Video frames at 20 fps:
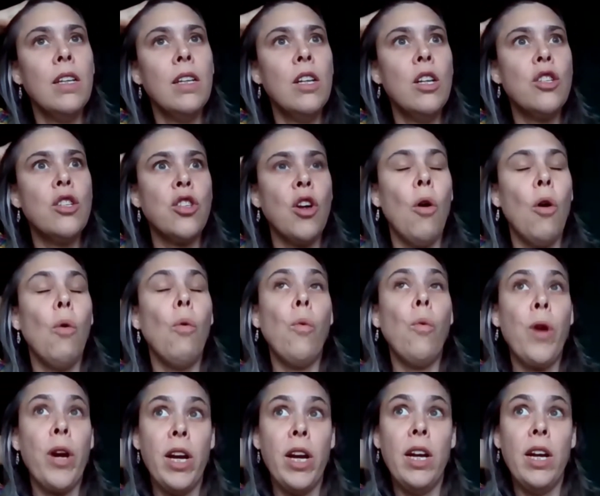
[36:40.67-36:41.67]
So
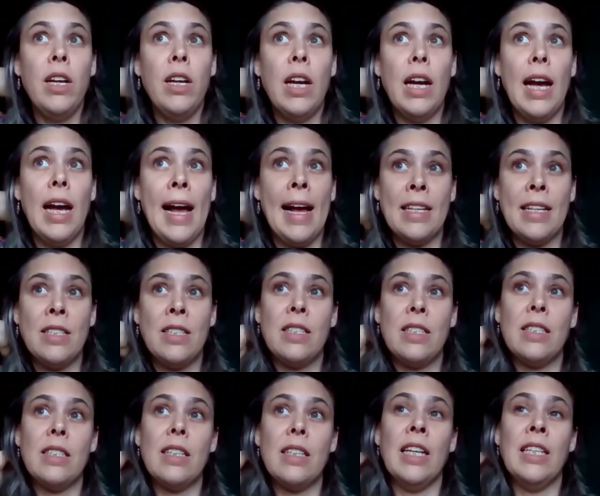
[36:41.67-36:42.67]
we, as
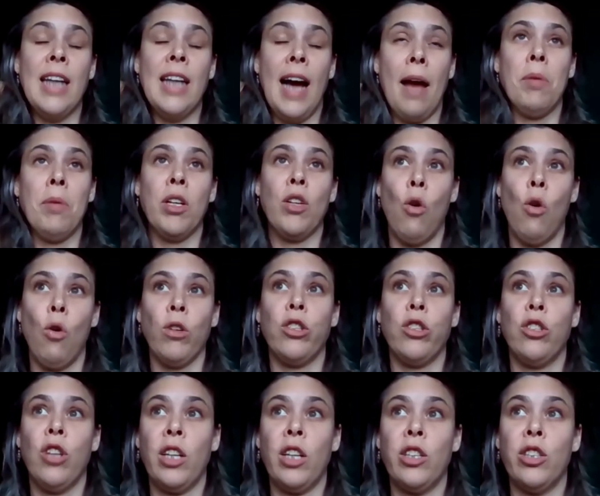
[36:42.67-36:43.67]
a diamond core
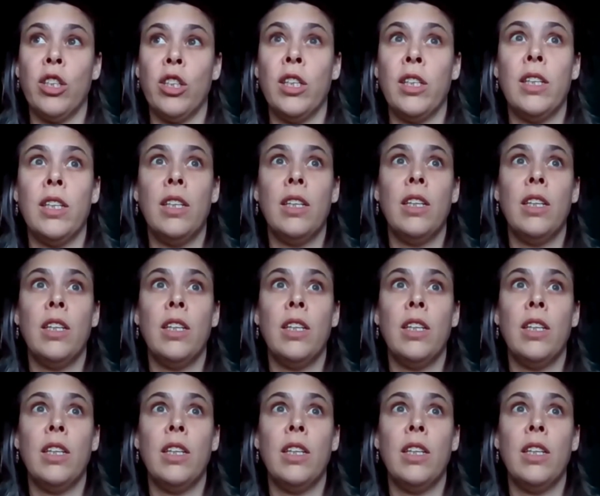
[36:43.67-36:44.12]
structure